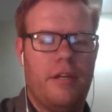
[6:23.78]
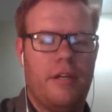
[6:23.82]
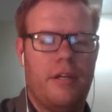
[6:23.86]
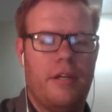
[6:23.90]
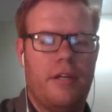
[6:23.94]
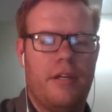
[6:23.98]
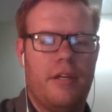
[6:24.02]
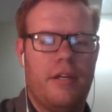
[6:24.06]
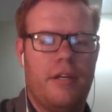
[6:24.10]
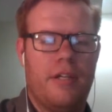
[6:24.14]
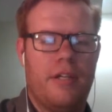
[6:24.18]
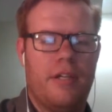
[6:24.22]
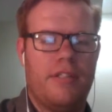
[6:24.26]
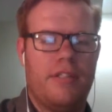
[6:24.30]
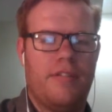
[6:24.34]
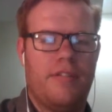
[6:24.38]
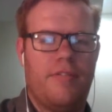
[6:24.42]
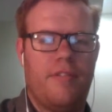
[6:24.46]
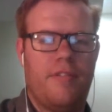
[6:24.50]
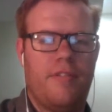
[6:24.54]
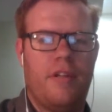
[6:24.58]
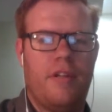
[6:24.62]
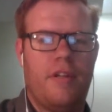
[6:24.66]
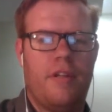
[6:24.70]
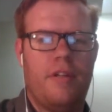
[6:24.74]
because if
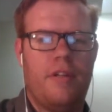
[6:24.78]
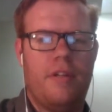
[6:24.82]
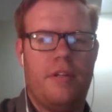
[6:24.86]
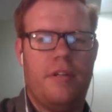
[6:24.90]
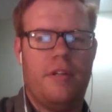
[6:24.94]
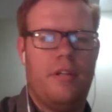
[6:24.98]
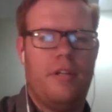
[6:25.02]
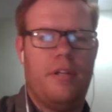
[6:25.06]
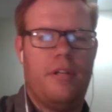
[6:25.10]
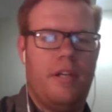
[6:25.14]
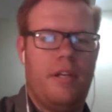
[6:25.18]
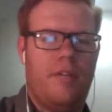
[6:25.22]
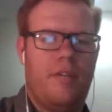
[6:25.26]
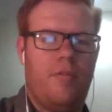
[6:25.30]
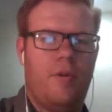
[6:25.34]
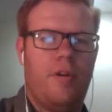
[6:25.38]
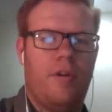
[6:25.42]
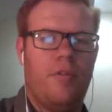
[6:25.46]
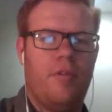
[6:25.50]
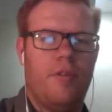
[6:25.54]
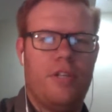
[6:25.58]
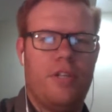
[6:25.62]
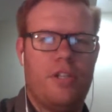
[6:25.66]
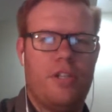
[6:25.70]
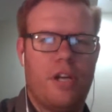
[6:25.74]
we
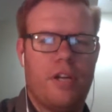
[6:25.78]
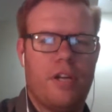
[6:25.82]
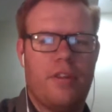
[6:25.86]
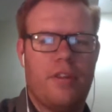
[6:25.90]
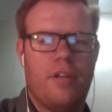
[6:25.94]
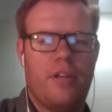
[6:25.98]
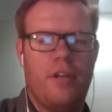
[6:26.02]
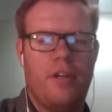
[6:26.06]
reject the null